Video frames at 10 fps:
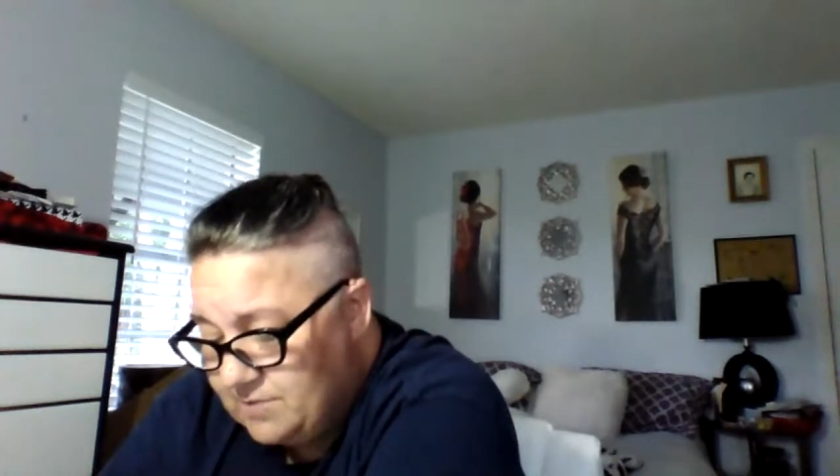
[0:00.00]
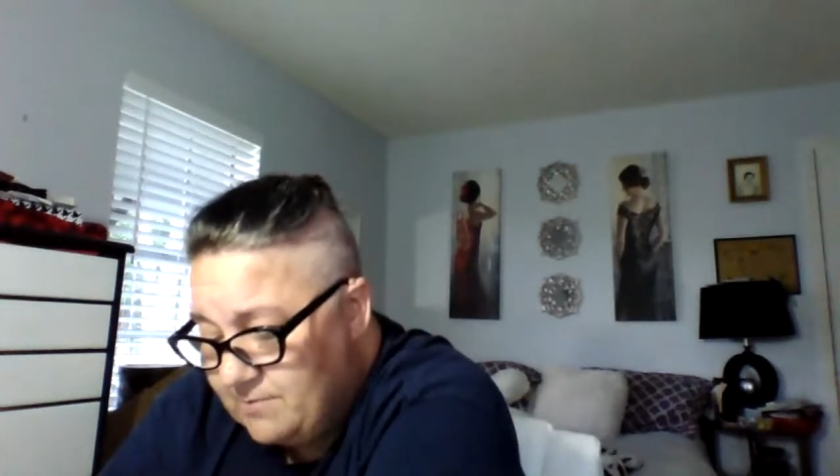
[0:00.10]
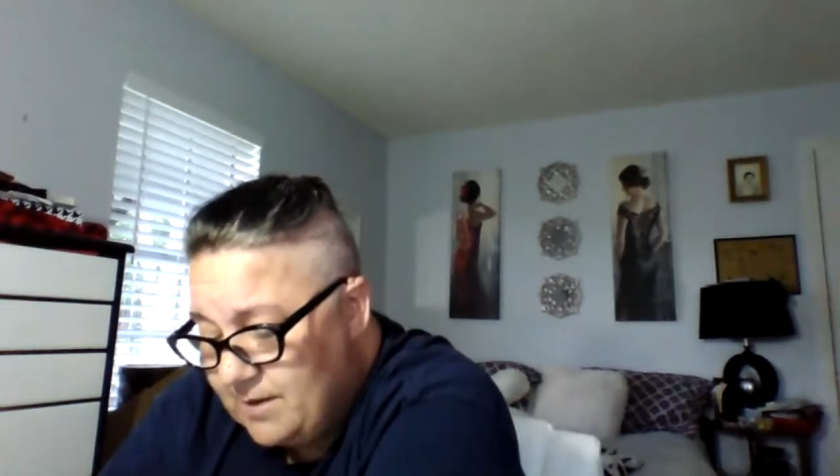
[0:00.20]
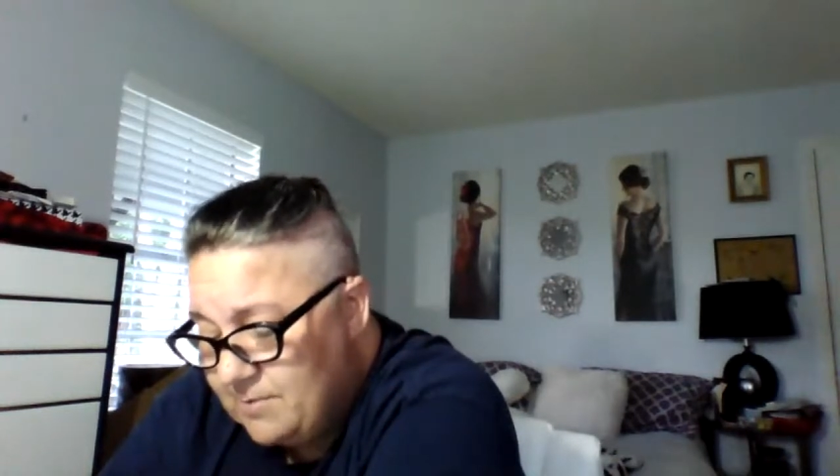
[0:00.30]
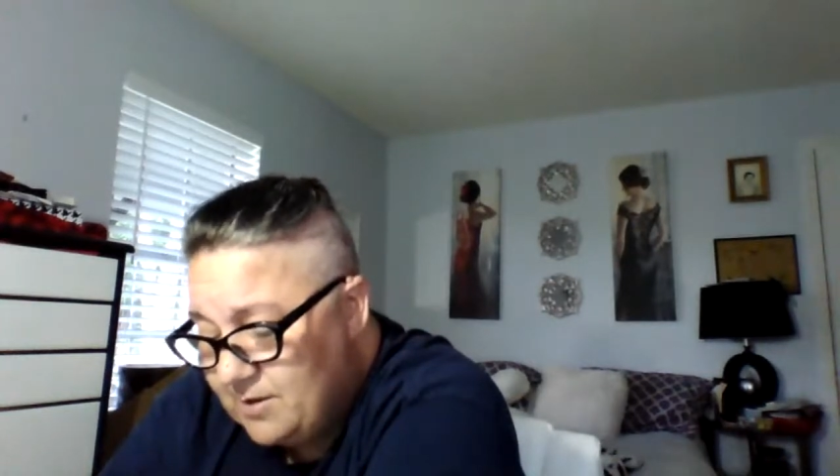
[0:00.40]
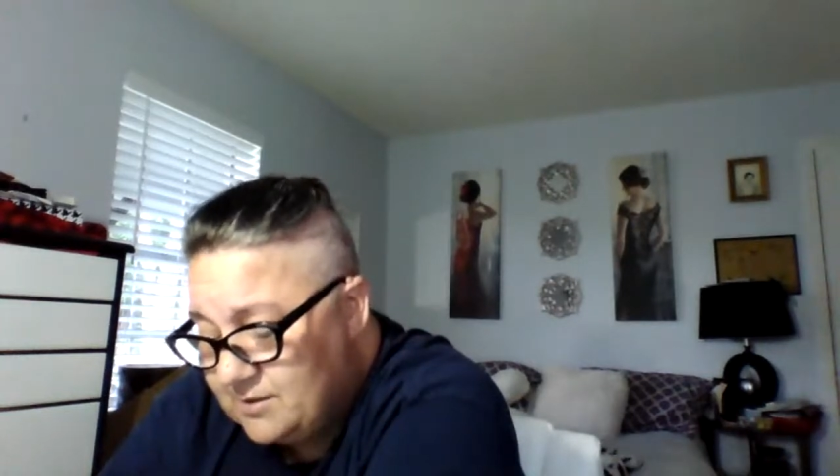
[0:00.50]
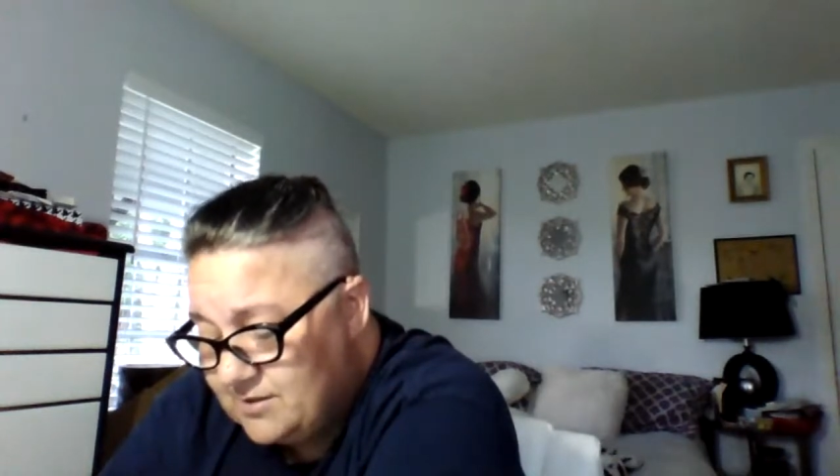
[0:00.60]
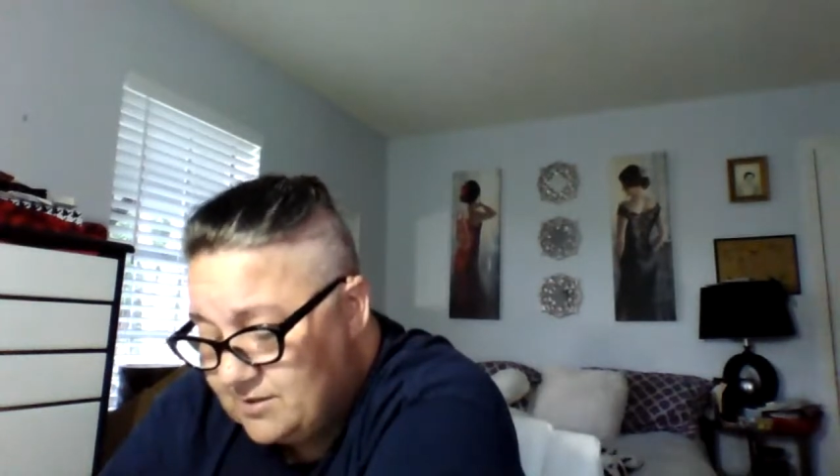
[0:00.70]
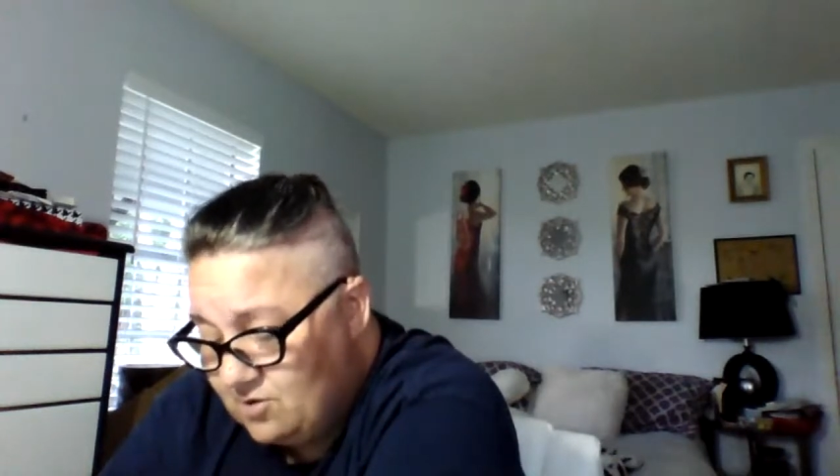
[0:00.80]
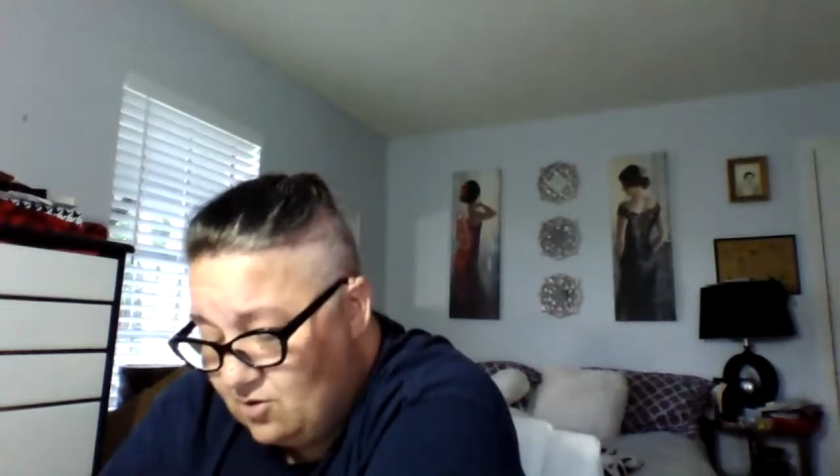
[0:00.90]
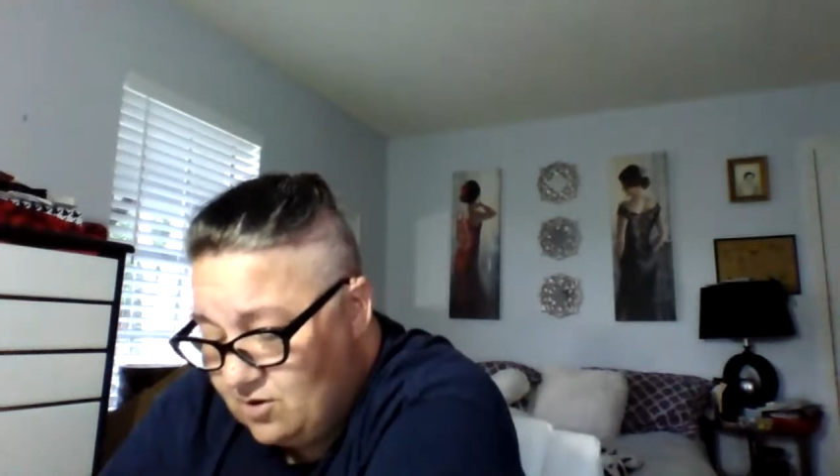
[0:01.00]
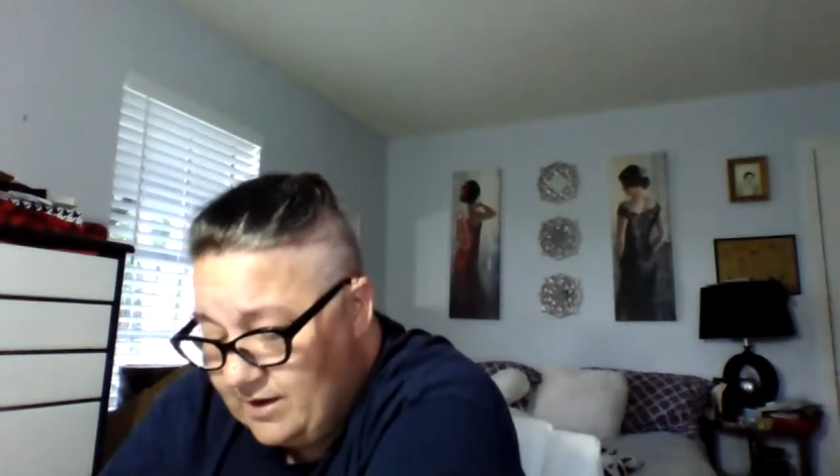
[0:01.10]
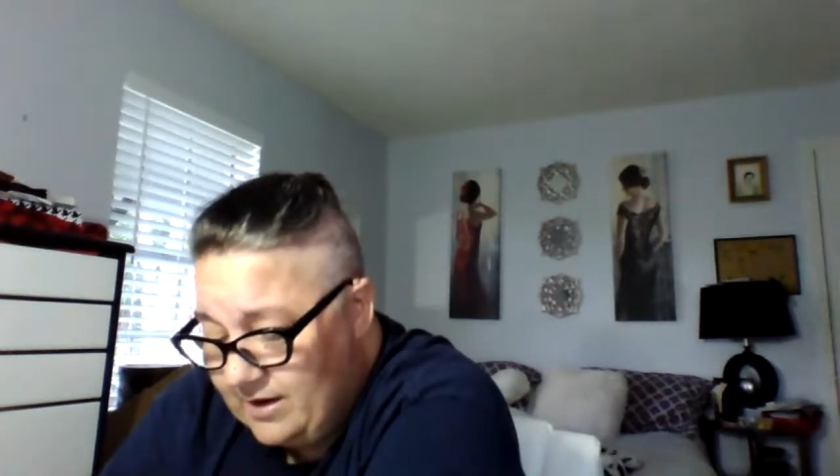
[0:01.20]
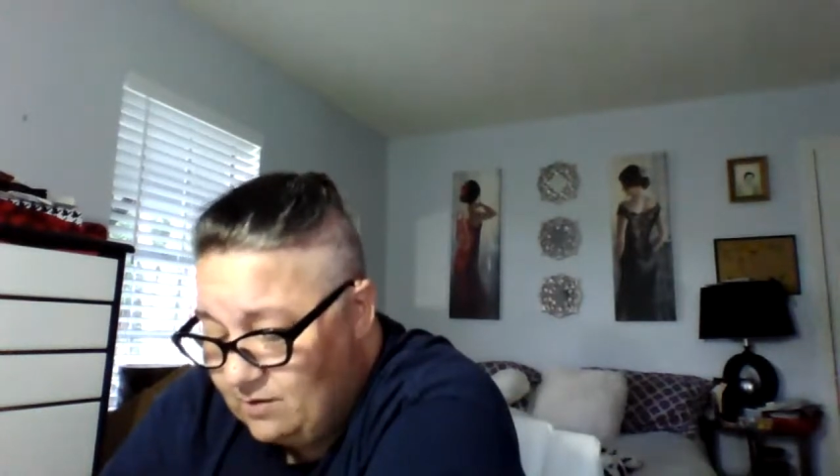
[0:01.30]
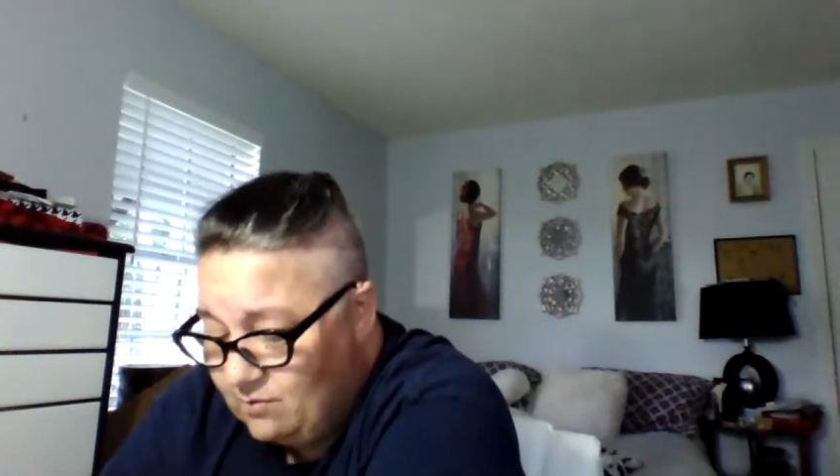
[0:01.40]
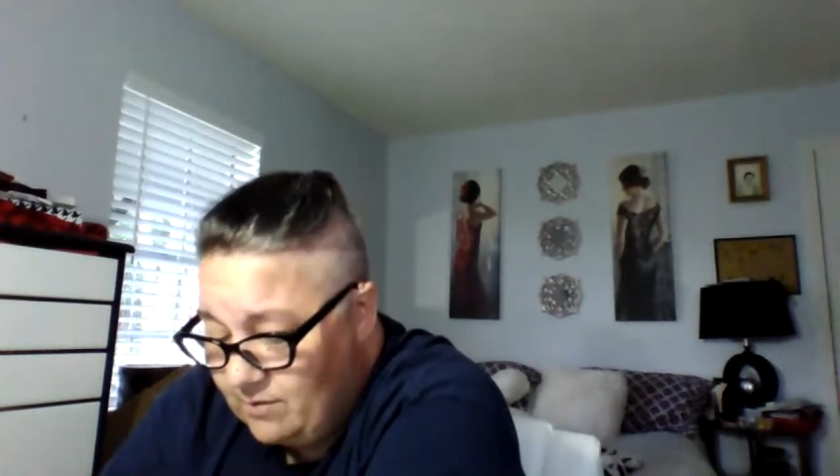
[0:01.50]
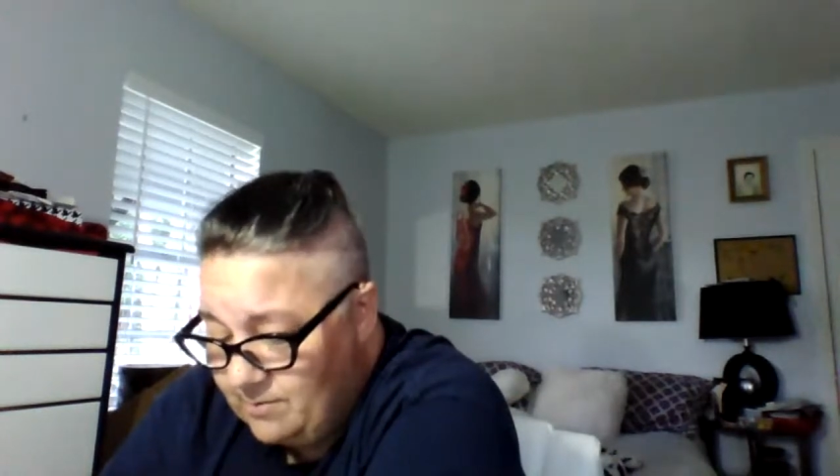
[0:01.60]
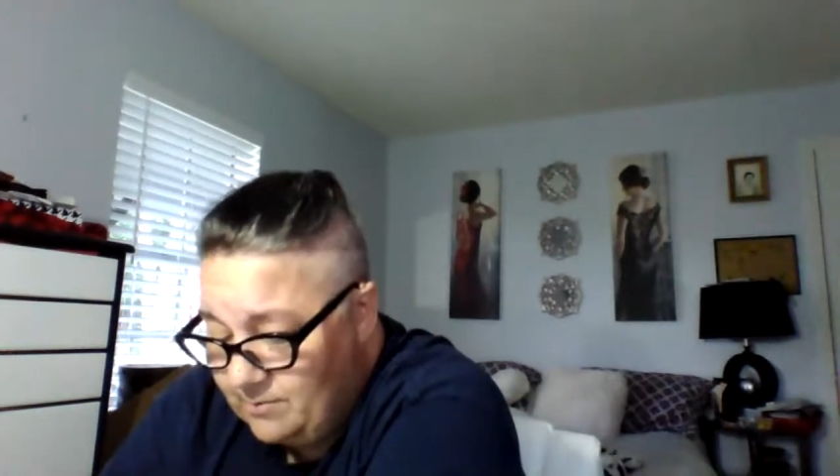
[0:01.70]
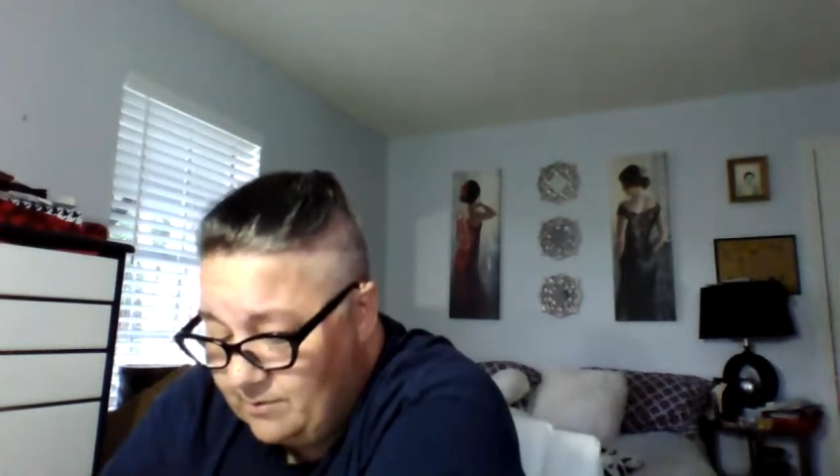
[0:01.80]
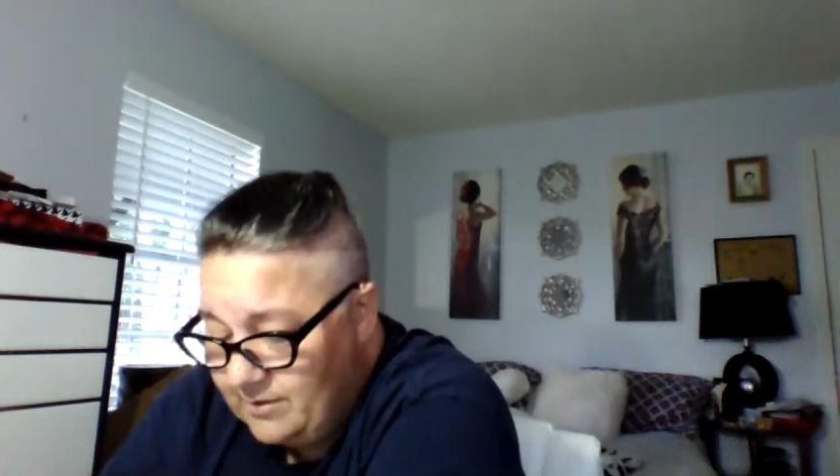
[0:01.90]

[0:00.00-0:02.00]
my boss's car now crumpled,